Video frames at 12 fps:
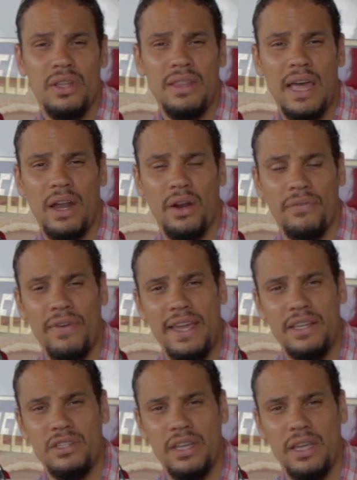that are
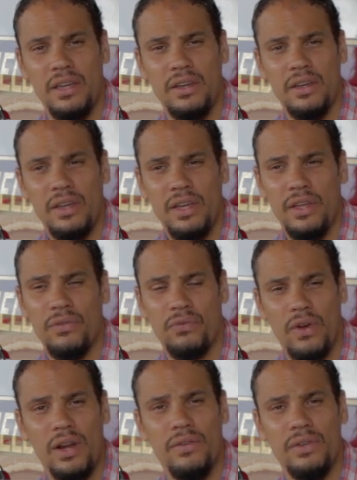facing in
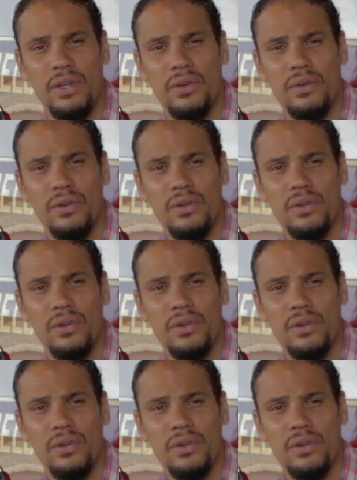front of you.